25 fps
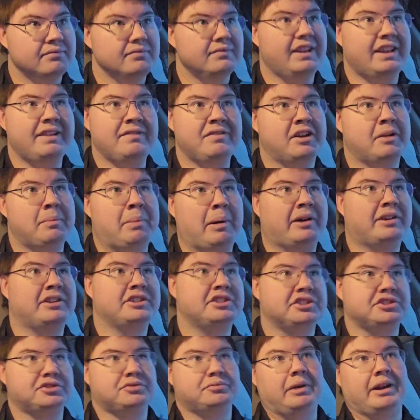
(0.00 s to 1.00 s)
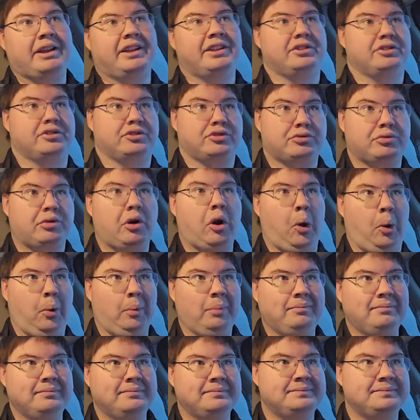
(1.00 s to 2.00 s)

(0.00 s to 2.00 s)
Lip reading: Even compared to just regular Chrome.